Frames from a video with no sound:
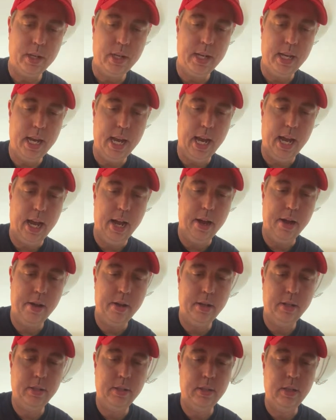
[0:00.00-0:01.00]
Yeah.
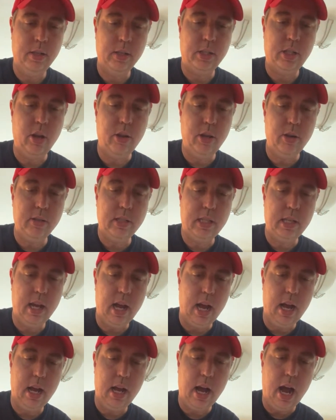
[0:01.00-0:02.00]
So there's
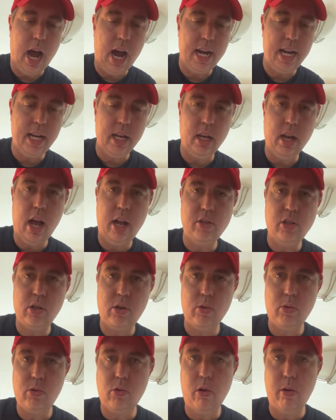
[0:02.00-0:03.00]

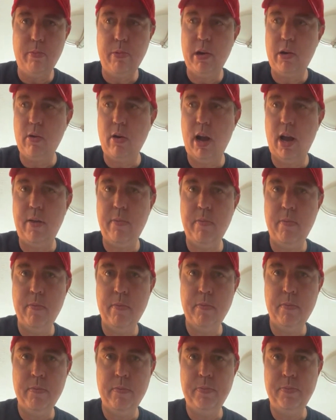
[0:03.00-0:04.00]
ideological corporate crime,
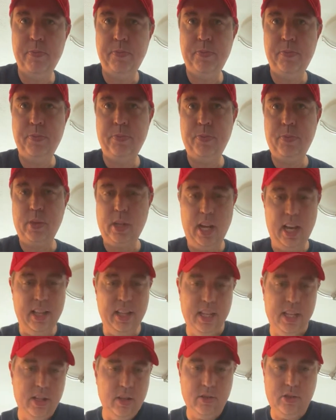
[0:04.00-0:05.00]
and
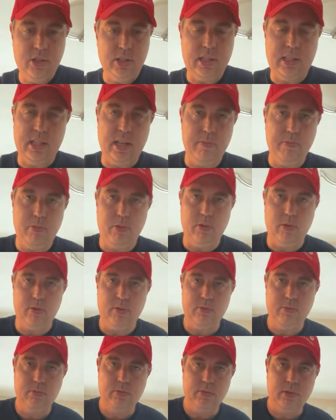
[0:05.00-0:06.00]
then there's just
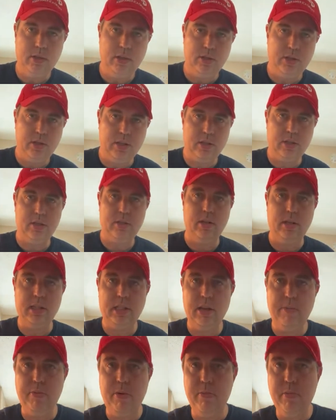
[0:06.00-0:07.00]
simple. There's just a
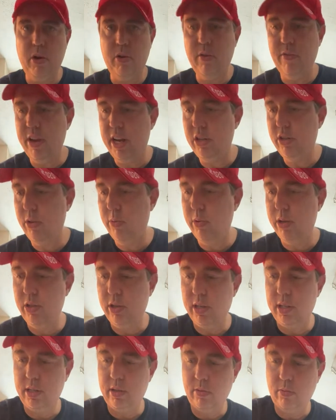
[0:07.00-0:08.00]
simple motivation, which
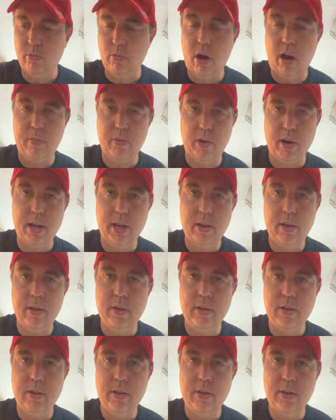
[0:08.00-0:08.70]
is robbery.